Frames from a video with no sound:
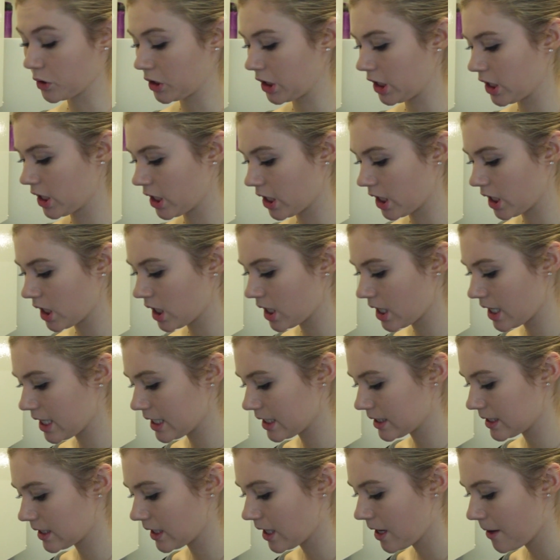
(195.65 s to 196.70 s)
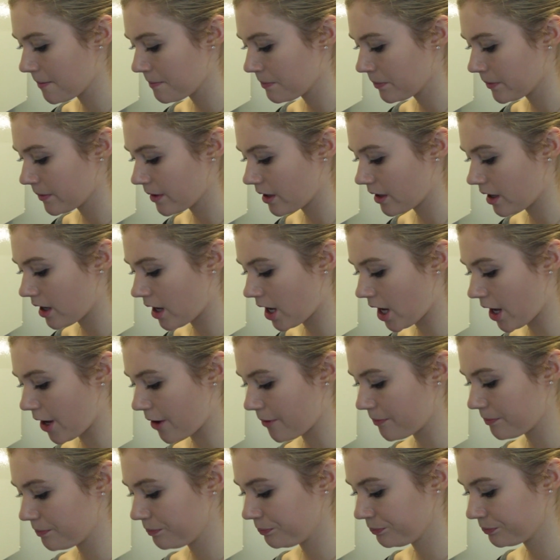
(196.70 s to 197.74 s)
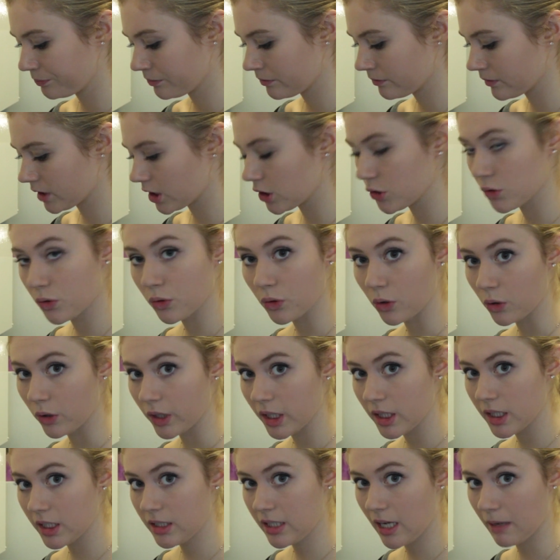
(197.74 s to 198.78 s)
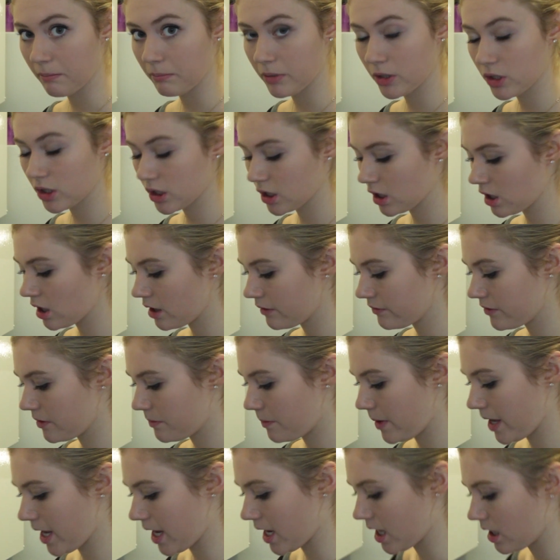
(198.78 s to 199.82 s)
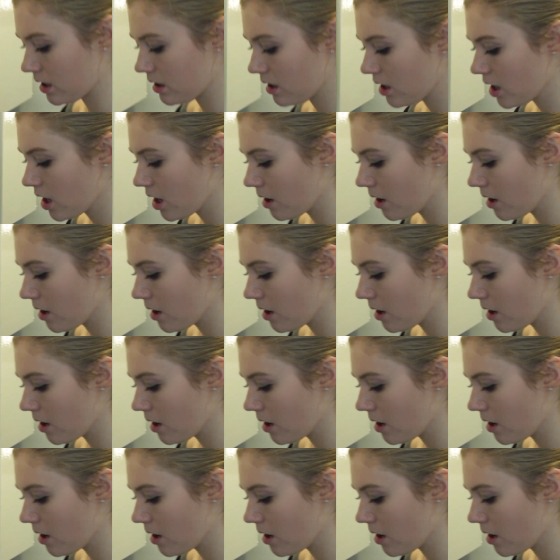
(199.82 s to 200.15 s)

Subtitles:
really good is controlling the temperature of the pan